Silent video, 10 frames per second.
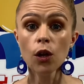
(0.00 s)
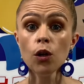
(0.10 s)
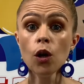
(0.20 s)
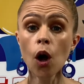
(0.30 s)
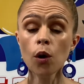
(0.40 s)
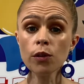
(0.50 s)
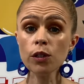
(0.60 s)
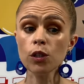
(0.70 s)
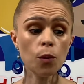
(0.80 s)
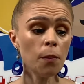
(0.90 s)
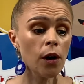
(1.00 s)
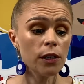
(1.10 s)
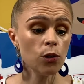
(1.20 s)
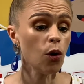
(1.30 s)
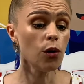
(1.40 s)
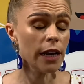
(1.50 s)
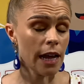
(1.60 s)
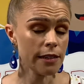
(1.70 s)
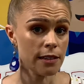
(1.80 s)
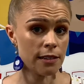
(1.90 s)
Know that you might not
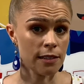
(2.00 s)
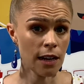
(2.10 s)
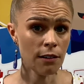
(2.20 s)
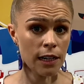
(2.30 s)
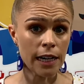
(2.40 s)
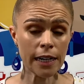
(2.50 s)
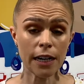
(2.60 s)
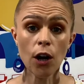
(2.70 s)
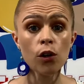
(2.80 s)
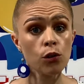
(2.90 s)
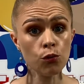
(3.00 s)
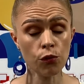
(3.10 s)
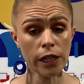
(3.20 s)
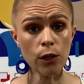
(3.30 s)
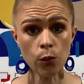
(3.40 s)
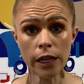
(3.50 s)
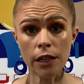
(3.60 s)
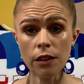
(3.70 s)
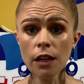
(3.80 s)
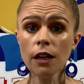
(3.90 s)
necessarily agree
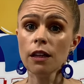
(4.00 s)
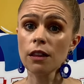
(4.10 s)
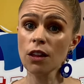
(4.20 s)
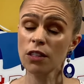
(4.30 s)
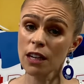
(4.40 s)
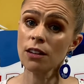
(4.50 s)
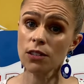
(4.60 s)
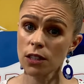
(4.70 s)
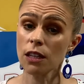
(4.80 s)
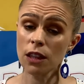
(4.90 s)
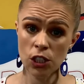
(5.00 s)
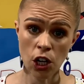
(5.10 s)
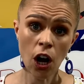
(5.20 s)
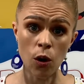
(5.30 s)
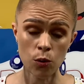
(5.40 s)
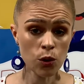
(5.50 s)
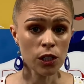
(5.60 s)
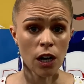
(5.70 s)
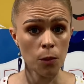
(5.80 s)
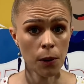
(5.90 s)
with the things that the child or
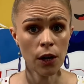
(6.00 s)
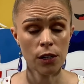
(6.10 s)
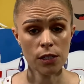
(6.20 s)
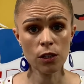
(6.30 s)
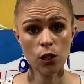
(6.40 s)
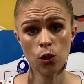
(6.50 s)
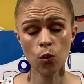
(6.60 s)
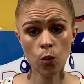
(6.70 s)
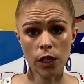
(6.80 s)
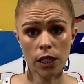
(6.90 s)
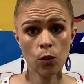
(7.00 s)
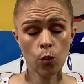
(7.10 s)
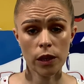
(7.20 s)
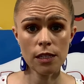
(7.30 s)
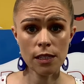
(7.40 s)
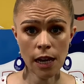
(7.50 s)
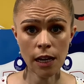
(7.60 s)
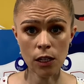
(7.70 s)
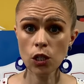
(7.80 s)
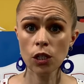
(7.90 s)
young person that you're working with is
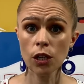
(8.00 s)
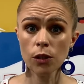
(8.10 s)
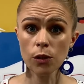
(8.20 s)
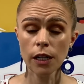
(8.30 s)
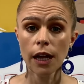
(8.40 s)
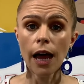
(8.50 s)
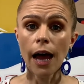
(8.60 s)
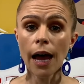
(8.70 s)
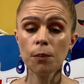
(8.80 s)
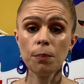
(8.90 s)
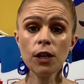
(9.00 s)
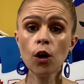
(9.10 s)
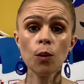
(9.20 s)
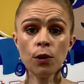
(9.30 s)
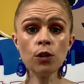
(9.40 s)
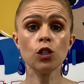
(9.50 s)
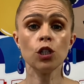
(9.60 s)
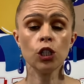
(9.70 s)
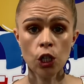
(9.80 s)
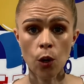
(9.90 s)
saying to you, and be open to
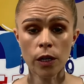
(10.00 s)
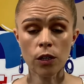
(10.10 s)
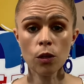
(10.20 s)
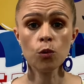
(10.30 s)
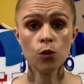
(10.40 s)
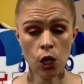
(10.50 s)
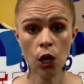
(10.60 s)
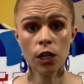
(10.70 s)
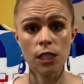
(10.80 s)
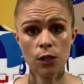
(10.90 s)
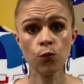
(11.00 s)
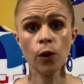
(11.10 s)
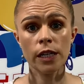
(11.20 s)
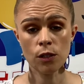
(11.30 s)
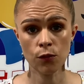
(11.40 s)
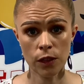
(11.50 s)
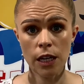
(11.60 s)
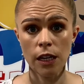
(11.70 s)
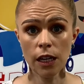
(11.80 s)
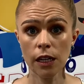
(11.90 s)
showing them alternative ways of
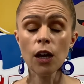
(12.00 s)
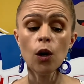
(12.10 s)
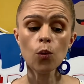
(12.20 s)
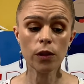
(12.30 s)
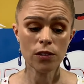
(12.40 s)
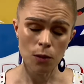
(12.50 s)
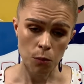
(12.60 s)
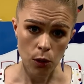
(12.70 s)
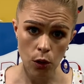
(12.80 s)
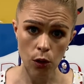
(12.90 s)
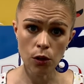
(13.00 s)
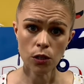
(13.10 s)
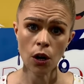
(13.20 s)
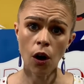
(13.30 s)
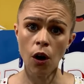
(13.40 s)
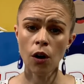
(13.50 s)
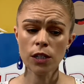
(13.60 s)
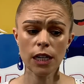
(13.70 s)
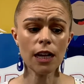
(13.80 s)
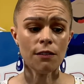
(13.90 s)
thinking with some good, hard
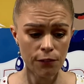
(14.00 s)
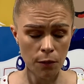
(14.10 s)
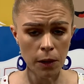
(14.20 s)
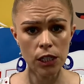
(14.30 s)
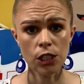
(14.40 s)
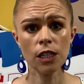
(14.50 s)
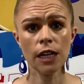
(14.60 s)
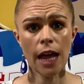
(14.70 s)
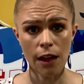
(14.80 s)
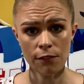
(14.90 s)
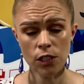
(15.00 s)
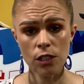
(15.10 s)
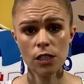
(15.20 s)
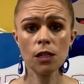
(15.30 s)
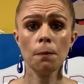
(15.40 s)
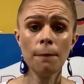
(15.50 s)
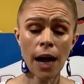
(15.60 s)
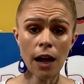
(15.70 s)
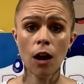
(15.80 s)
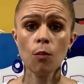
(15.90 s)
information and evidence to
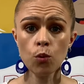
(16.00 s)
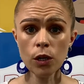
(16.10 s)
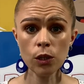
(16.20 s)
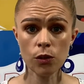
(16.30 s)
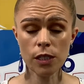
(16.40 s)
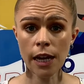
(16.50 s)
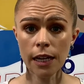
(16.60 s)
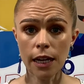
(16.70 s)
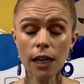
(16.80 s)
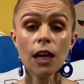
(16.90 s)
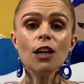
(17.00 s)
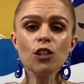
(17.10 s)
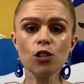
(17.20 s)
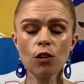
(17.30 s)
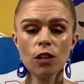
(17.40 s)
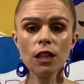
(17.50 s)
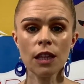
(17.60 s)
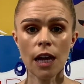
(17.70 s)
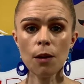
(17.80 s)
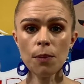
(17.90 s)
back up what you're saying, so that
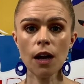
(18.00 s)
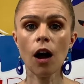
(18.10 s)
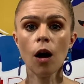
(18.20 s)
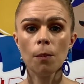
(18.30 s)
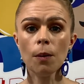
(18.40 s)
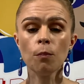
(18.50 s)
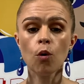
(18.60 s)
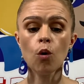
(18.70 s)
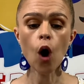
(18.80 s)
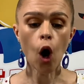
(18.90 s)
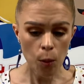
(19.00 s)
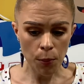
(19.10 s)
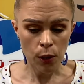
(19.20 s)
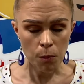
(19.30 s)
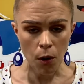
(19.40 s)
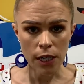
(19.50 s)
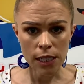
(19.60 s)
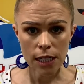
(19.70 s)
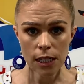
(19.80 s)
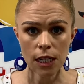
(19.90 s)
they become more
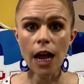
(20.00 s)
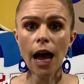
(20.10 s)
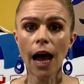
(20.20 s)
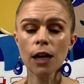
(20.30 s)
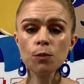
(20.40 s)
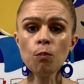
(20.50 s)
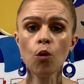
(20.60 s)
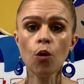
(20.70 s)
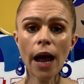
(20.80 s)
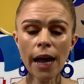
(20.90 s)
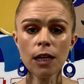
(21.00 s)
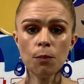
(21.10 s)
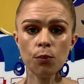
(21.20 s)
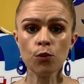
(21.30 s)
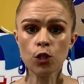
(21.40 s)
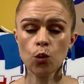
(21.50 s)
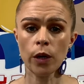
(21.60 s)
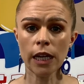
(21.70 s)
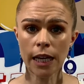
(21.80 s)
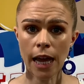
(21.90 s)
open-minded and more able to
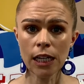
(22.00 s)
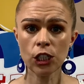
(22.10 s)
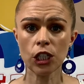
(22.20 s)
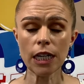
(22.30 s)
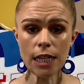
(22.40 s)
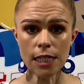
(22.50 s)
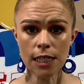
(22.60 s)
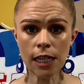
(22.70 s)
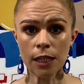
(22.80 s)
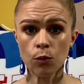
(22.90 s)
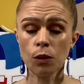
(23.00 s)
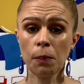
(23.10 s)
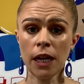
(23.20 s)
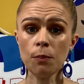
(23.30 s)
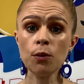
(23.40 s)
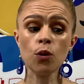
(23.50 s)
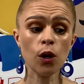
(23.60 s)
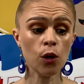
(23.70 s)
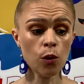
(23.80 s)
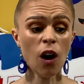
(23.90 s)
engage easily with people
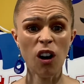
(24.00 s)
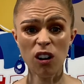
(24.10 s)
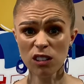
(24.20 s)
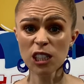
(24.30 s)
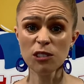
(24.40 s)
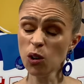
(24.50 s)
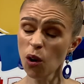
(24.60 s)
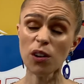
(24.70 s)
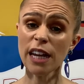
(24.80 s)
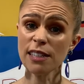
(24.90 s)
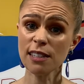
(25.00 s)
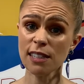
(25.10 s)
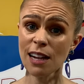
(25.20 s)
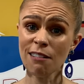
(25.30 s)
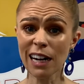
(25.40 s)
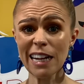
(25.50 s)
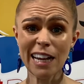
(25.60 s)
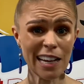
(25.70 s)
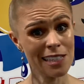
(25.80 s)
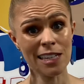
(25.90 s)
who are not necessarily
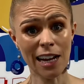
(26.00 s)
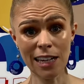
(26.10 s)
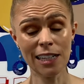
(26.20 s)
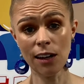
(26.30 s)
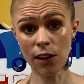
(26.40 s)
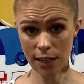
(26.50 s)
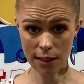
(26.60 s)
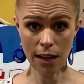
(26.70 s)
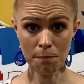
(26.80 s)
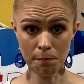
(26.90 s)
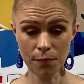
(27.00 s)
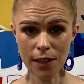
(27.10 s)
exactly like them.